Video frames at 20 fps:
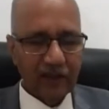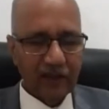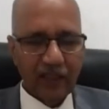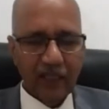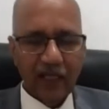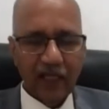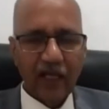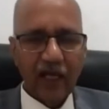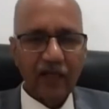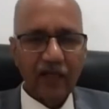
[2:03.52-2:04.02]

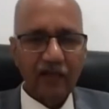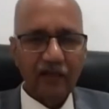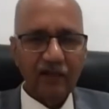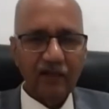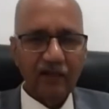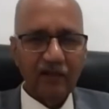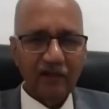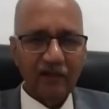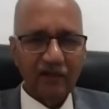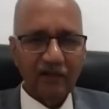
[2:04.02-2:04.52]
There
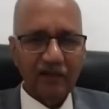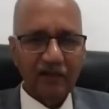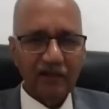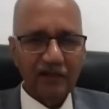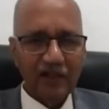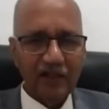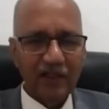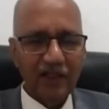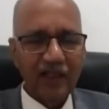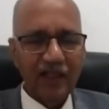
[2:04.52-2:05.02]
are
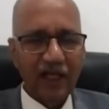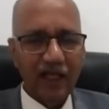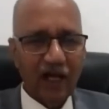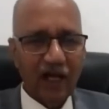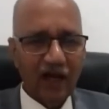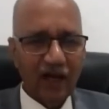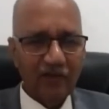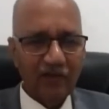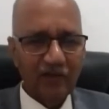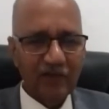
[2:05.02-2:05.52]

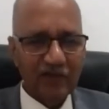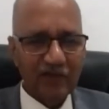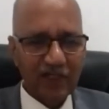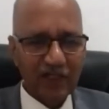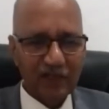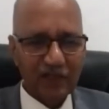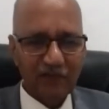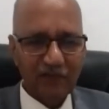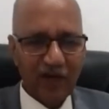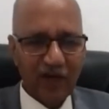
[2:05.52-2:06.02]
senior
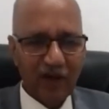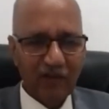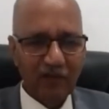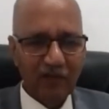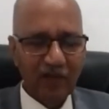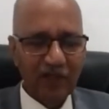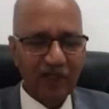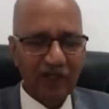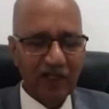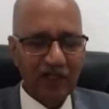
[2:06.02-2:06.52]
officers
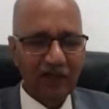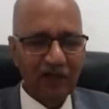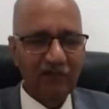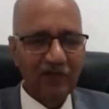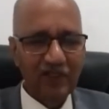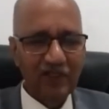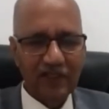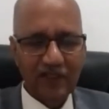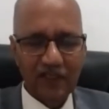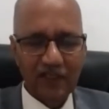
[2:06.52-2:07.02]
from
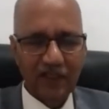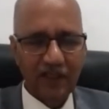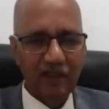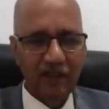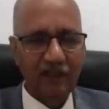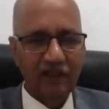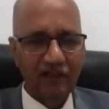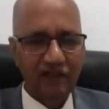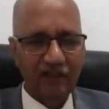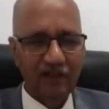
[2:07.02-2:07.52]

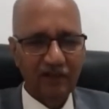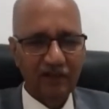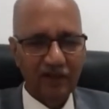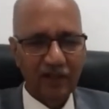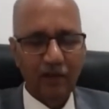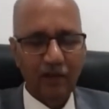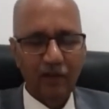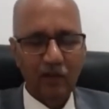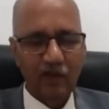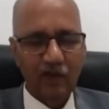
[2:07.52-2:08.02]
DVC,
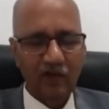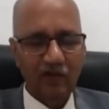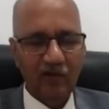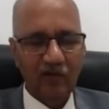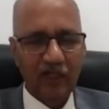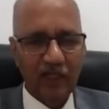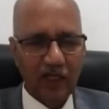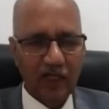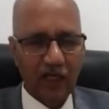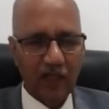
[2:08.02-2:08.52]
Damodar
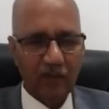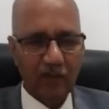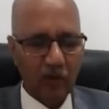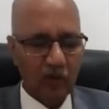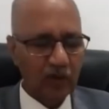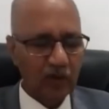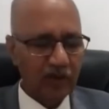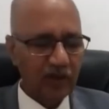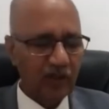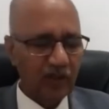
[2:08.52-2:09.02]
Valley
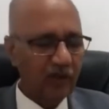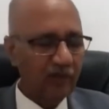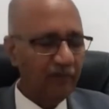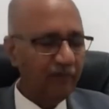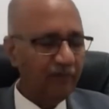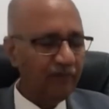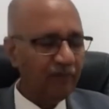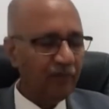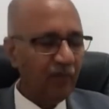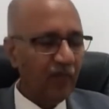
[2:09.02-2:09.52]
Corporation.
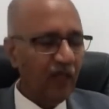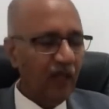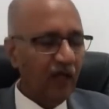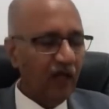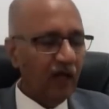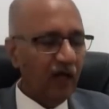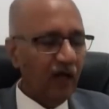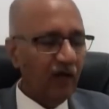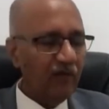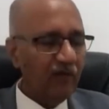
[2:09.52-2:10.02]

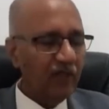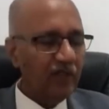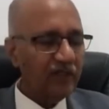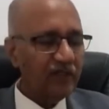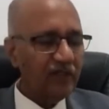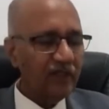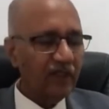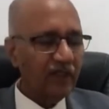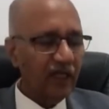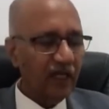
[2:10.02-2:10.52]
A very
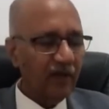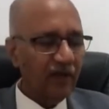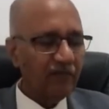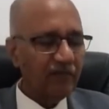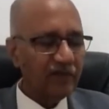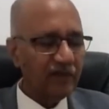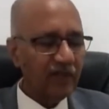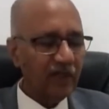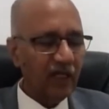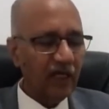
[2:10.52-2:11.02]
senior
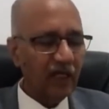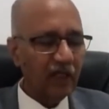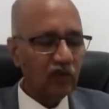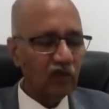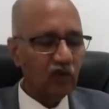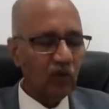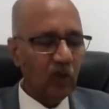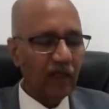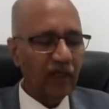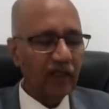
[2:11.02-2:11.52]
officer
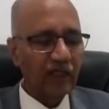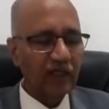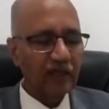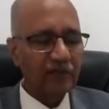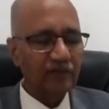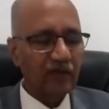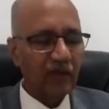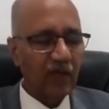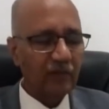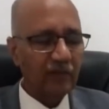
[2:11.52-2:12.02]
has joined
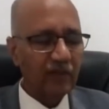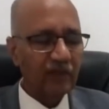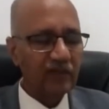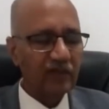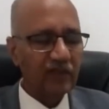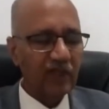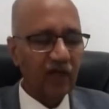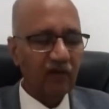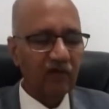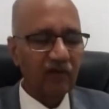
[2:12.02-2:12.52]
us from
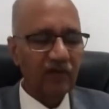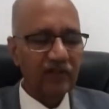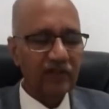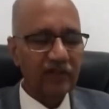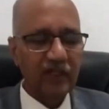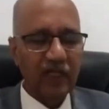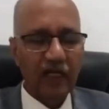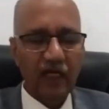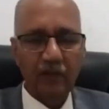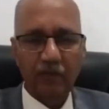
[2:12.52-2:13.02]

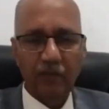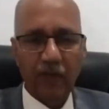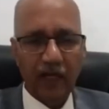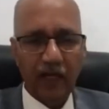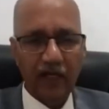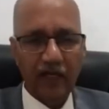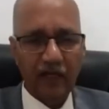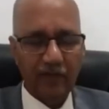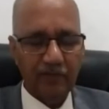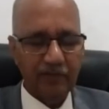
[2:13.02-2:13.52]
Insolvency and
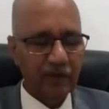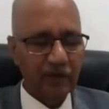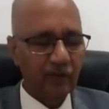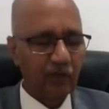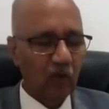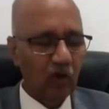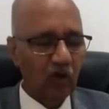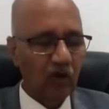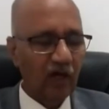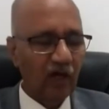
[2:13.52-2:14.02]
Bankruptcy
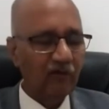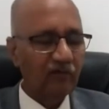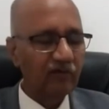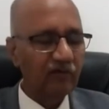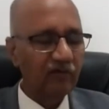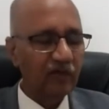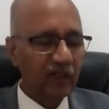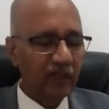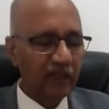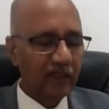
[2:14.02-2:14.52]
Board of
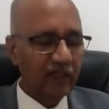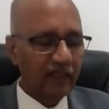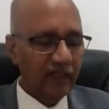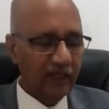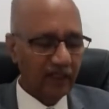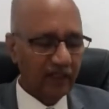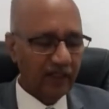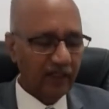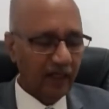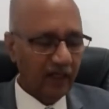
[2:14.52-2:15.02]

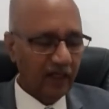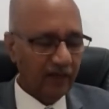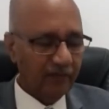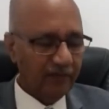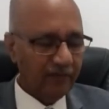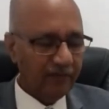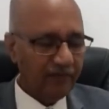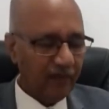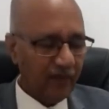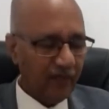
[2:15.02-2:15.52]
India.
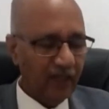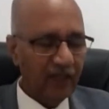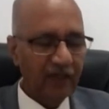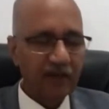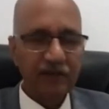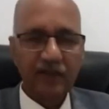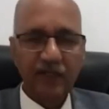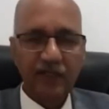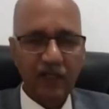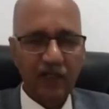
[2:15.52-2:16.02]
He
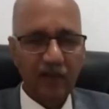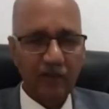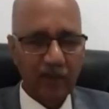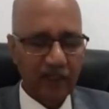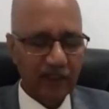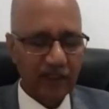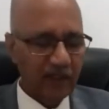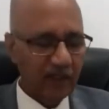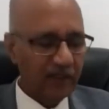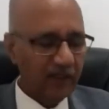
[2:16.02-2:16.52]
is general
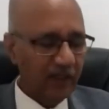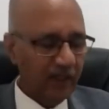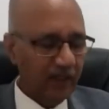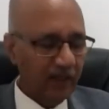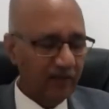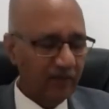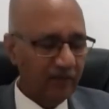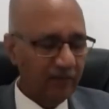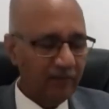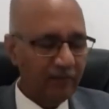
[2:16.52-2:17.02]
manager
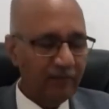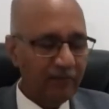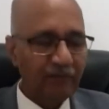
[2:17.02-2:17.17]
there.